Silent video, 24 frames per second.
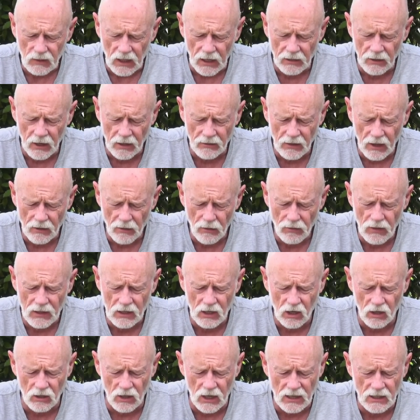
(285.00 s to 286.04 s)
Now the other thing
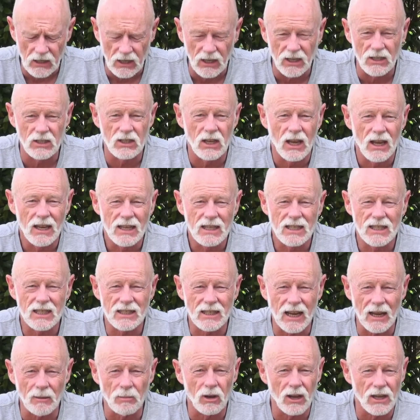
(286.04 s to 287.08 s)
you need is
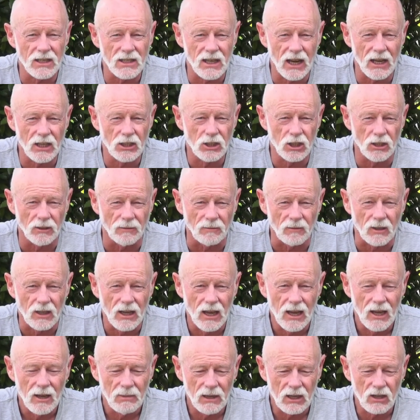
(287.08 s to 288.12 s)
stabilization.
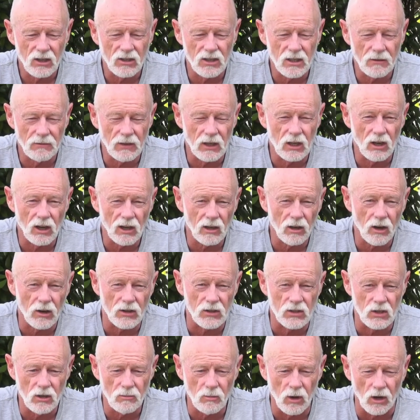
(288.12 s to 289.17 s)
because if you've got a lot of
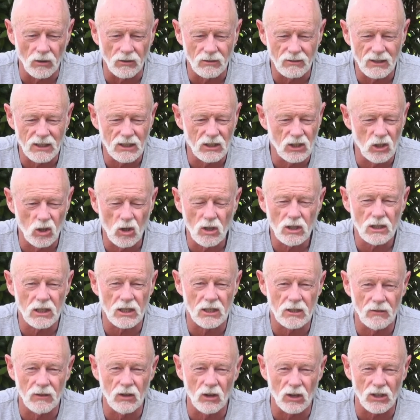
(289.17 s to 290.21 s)
zoom on, it's
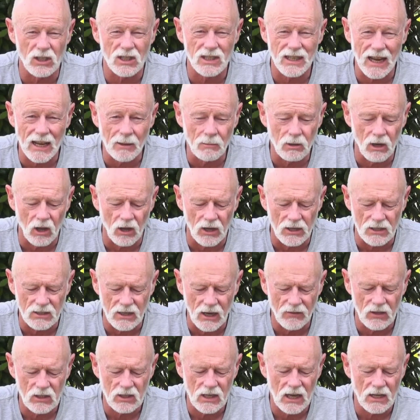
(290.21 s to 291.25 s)
useless if you're not stabilized.
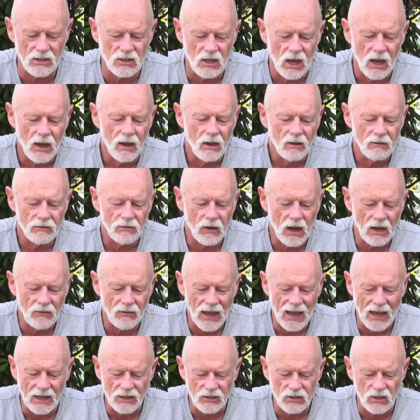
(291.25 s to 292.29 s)
Now this has
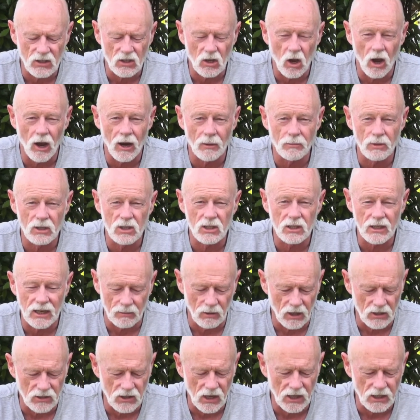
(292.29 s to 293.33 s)
5-axis hybrid
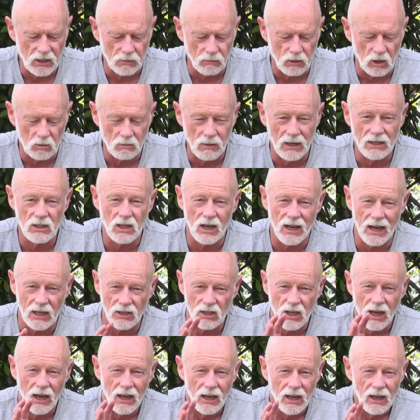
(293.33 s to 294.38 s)
stabilization, which means it
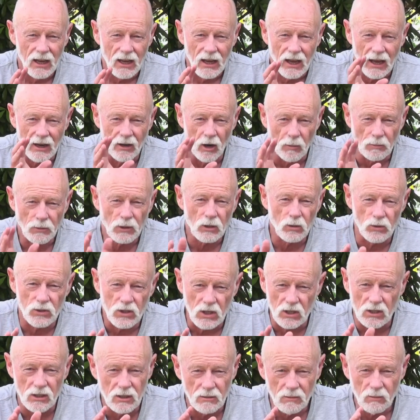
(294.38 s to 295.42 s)
has an optical
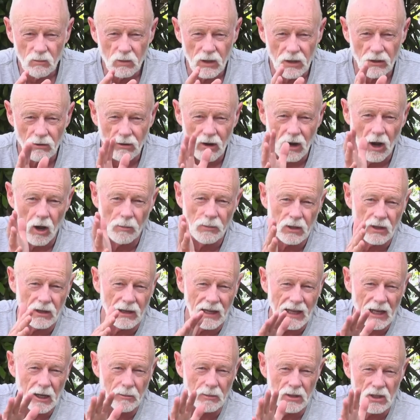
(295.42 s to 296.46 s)
system where there are optical
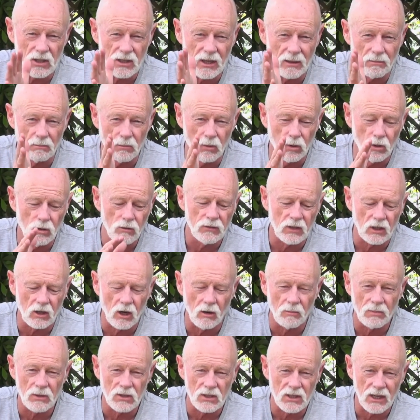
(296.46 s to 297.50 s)
elements that move to
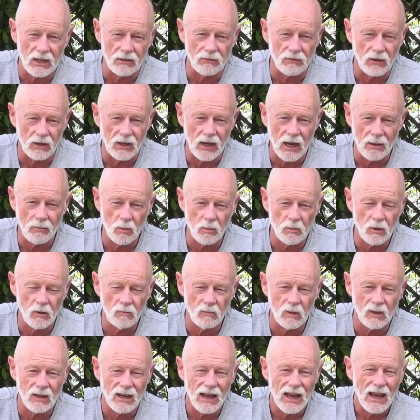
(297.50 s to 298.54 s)
compensate for camera
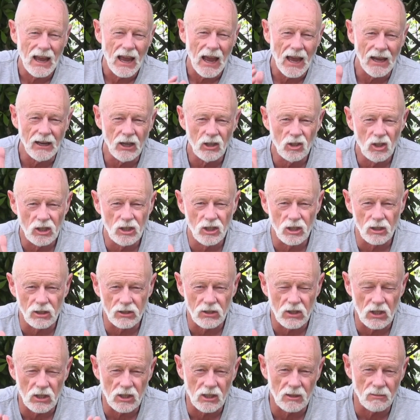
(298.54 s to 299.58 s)
movement, and a digital
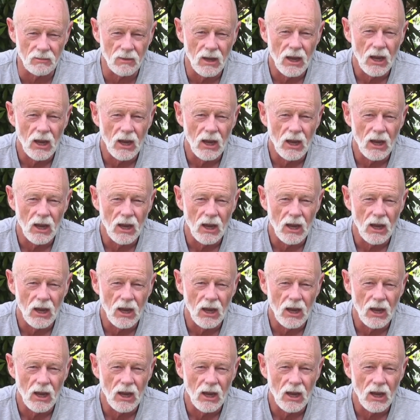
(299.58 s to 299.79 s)
system